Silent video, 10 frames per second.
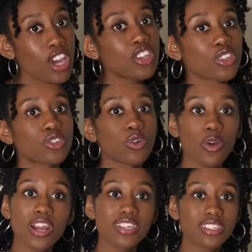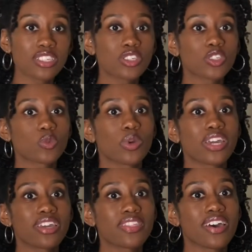So Taurus deals
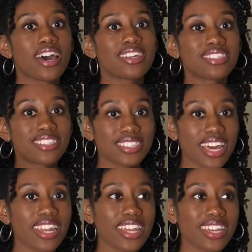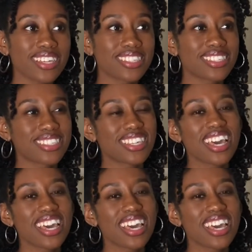with aesthetics,